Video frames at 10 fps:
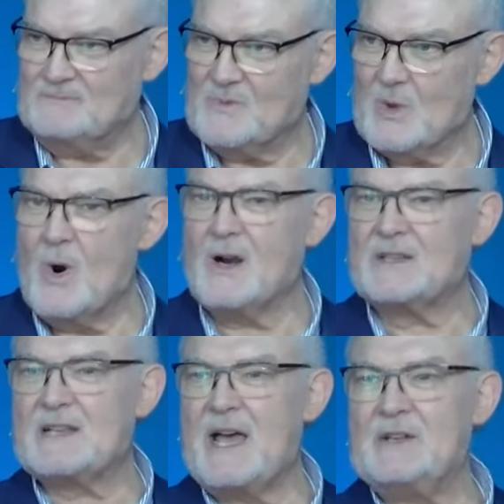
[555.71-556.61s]
the
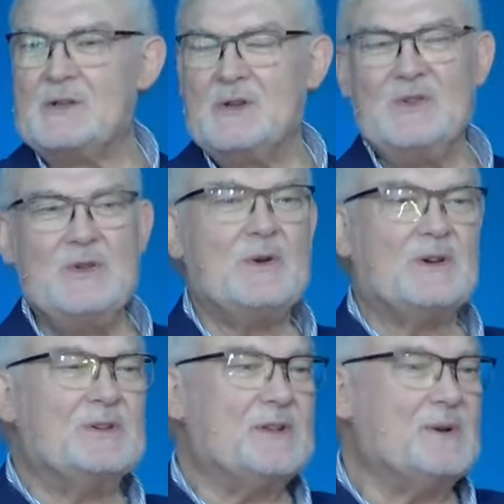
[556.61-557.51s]
works I do, you
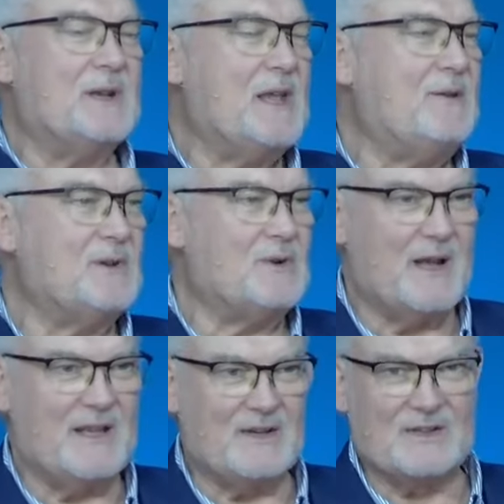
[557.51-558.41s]
can do, and even
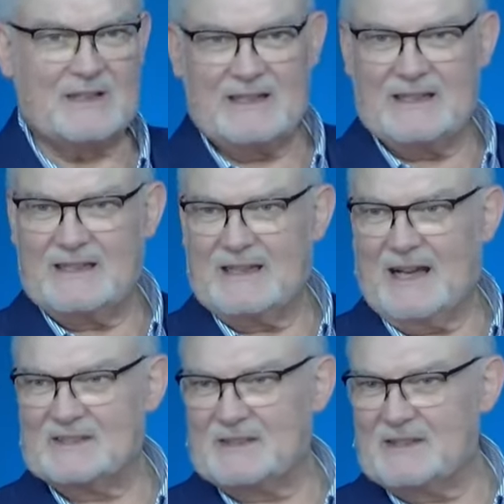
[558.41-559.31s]
greater.
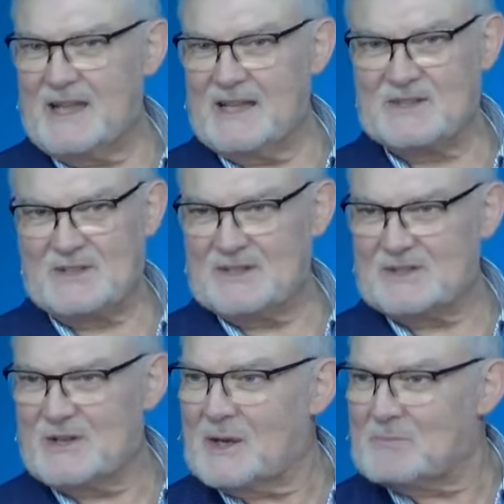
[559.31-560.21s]
I said, That's
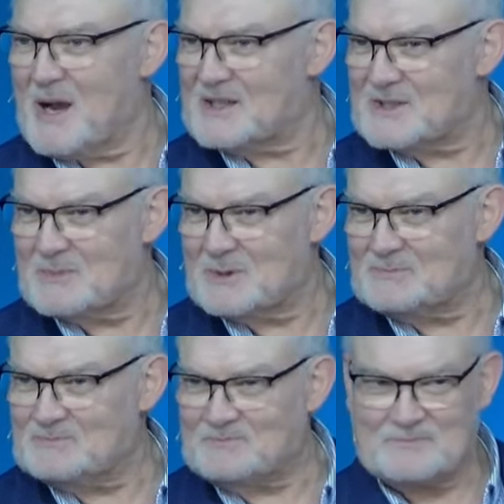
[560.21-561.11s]
just not possible
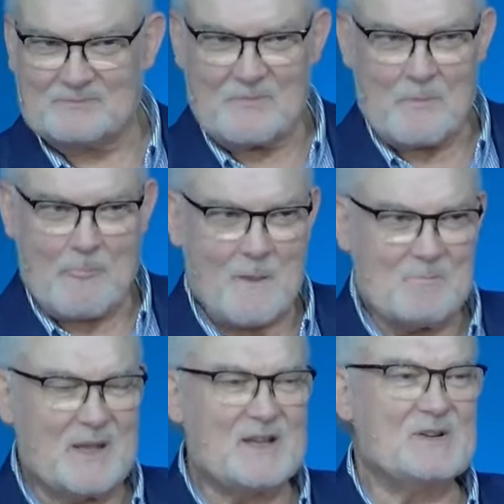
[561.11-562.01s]

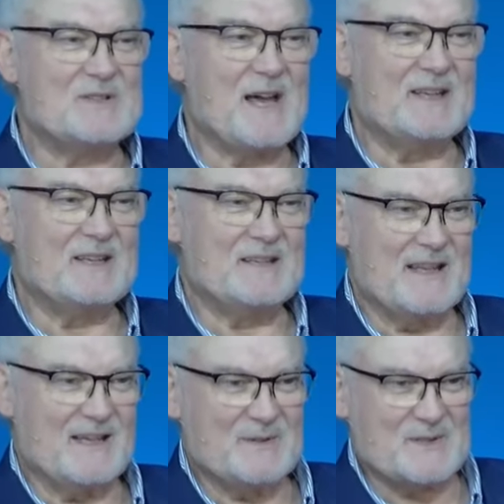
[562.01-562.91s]
because I didn't
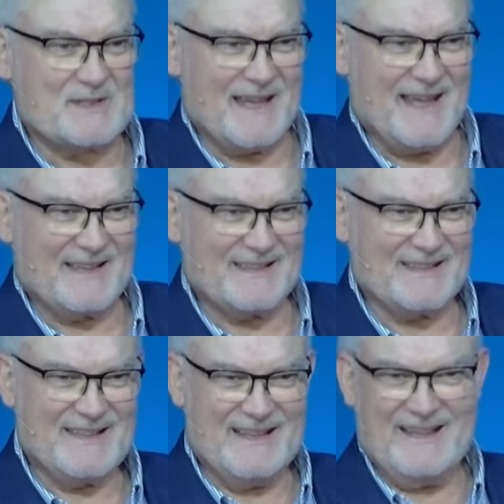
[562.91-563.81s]
understand
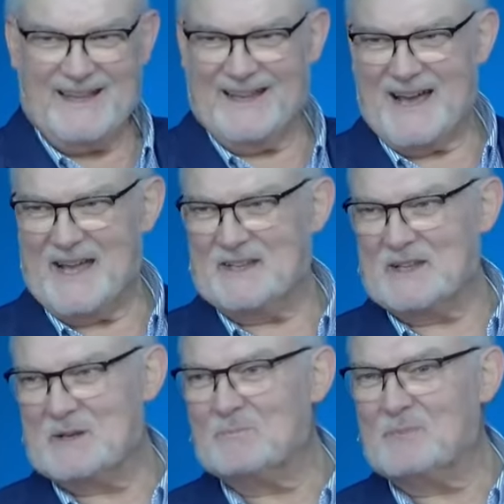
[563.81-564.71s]
and I
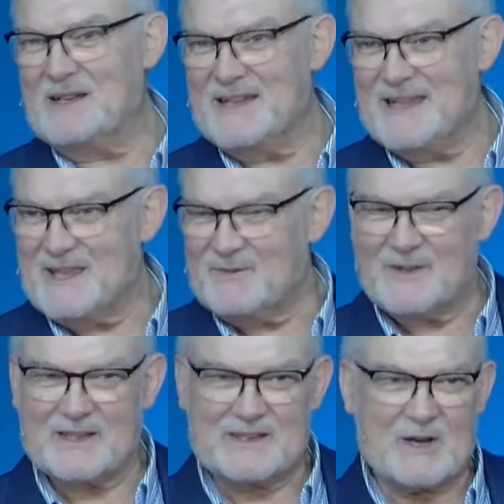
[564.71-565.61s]
didn't believe
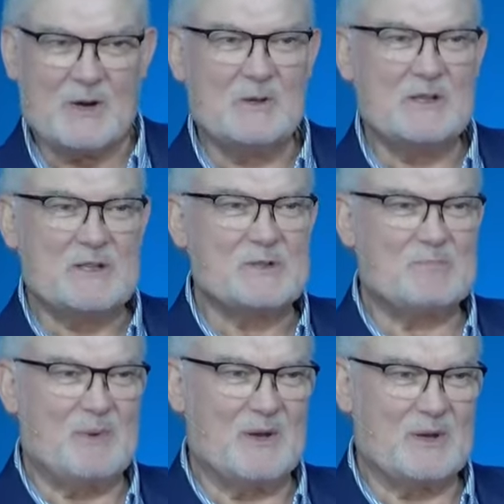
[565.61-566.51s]
that the Holy
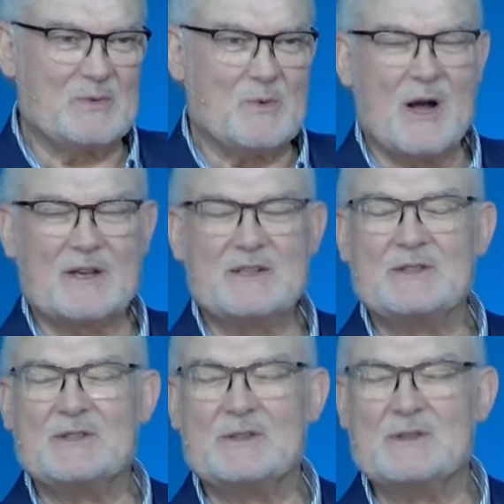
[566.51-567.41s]
Spirit
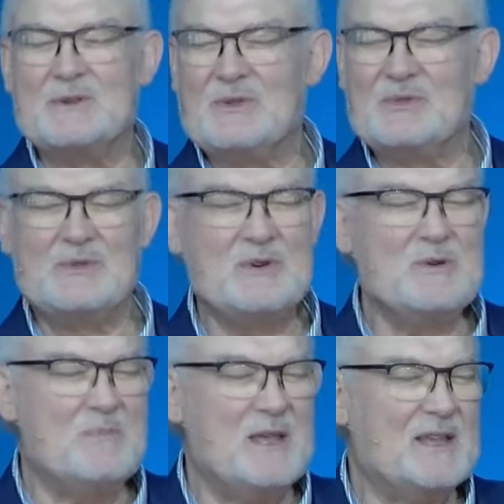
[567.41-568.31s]
wanted to do
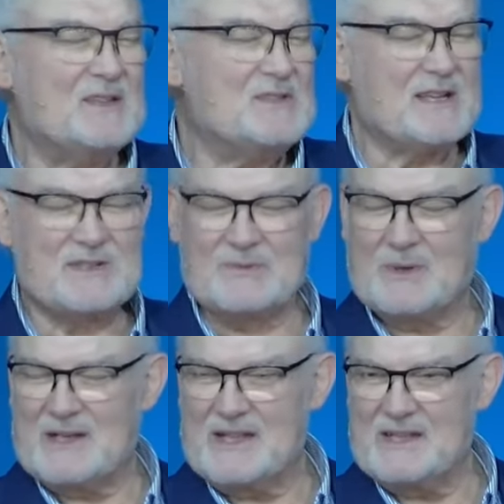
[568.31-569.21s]
through me just
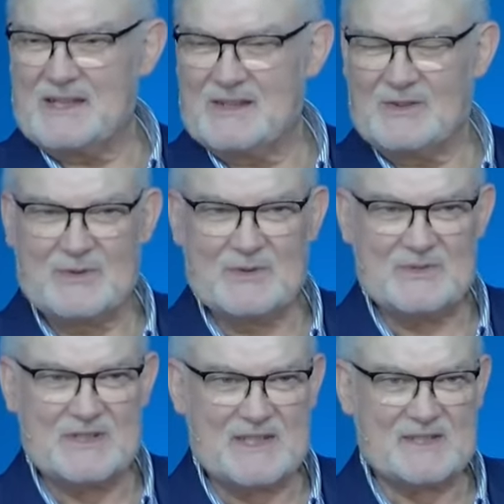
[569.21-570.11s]
what He did through
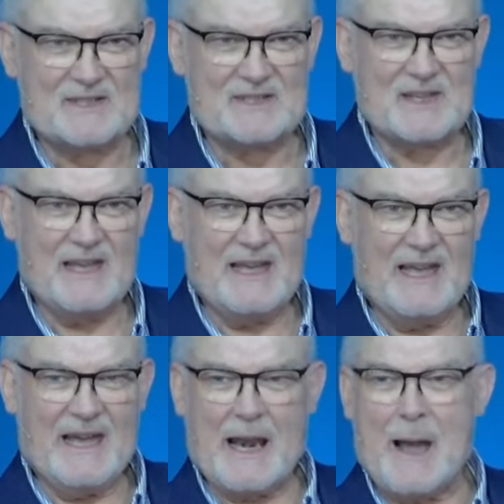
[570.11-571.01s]
Jesus.
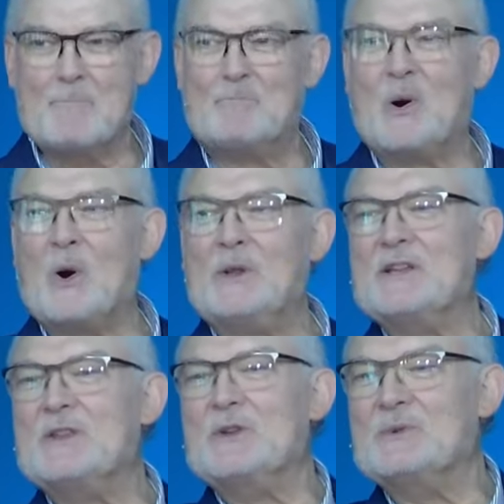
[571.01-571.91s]
And I'm
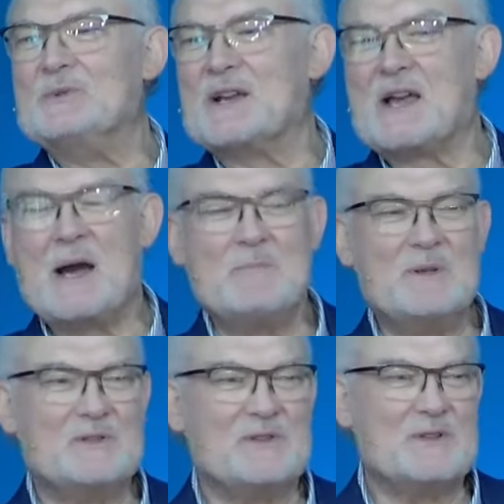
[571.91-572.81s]
pulling you to come
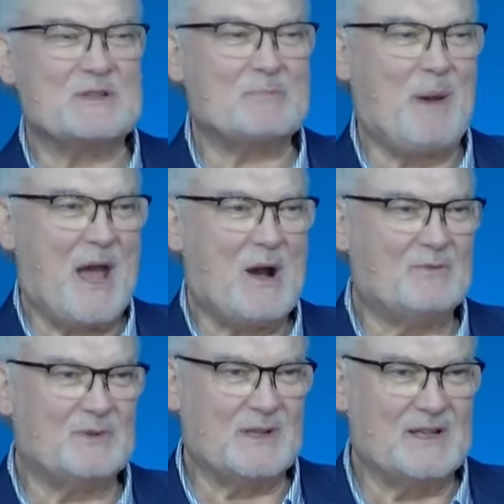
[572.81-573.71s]
into this
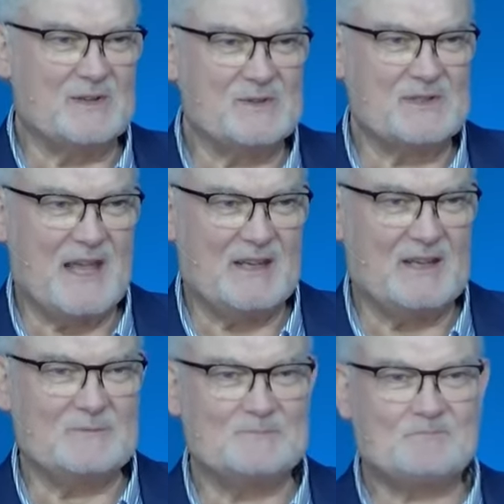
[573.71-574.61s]
powerful
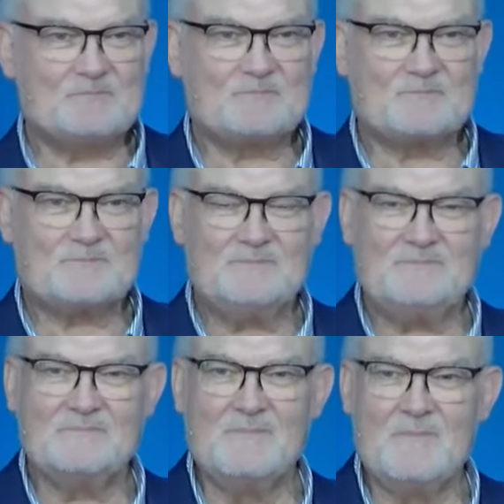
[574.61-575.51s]
understanding.
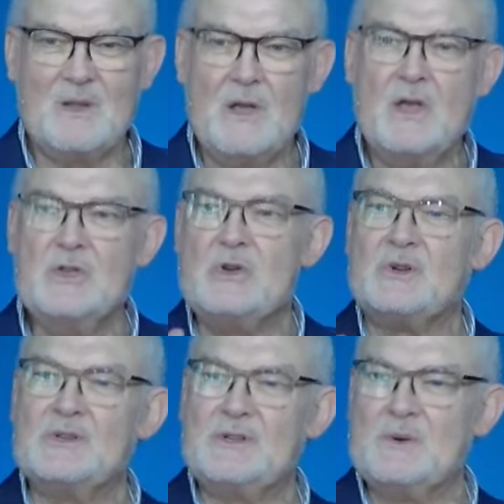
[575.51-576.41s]
You
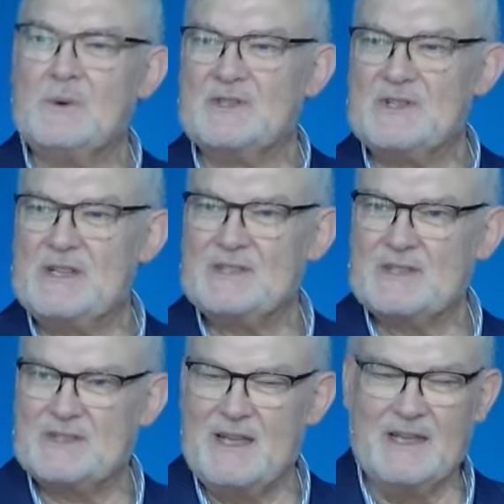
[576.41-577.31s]
can do what
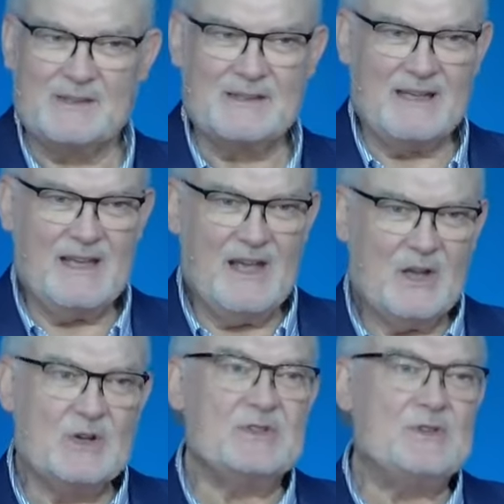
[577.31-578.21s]
Jesus did
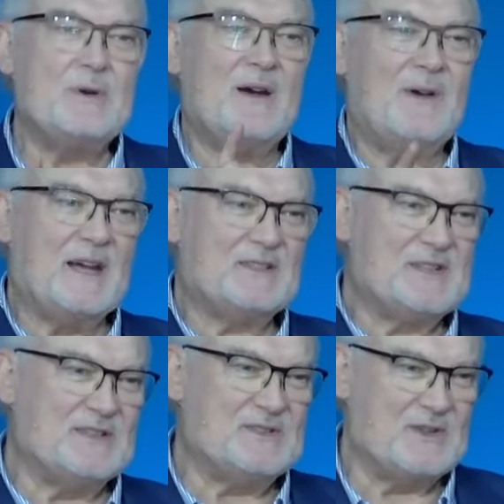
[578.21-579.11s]
because you have
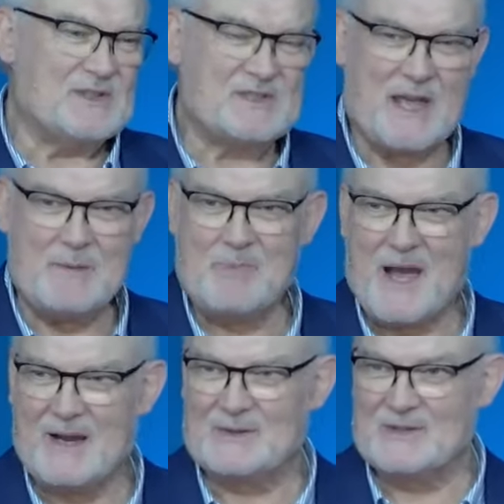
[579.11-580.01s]
access to the same
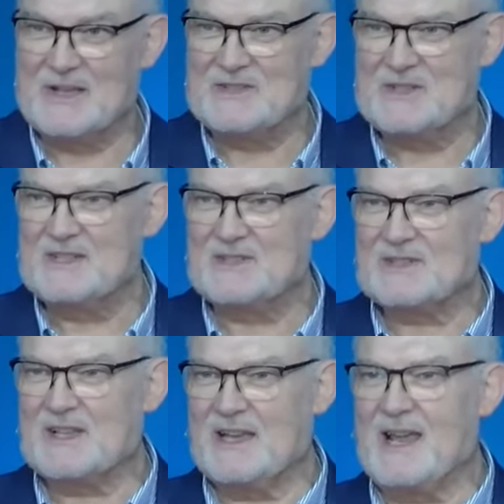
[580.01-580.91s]
power that
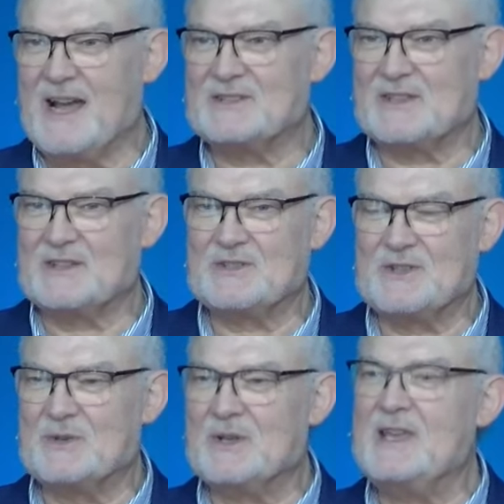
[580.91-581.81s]
Jesus had access
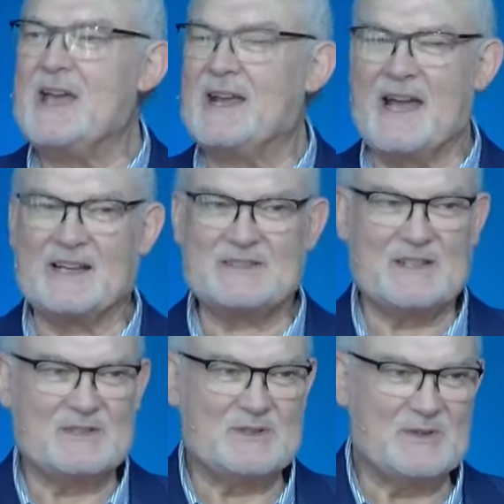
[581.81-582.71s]
to. He had
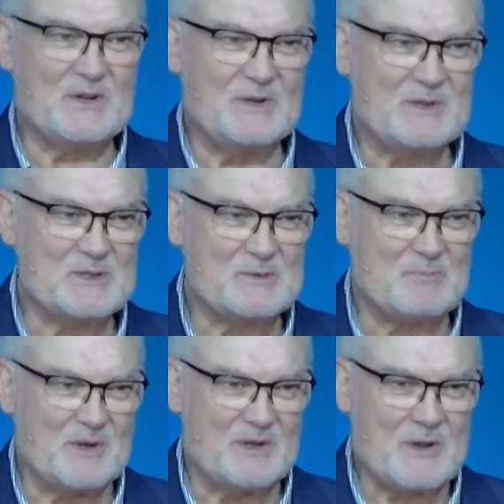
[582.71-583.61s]
access to the Holy
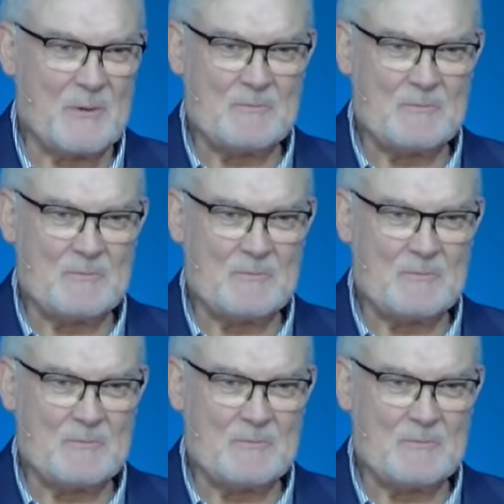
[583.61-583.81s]
Spirit.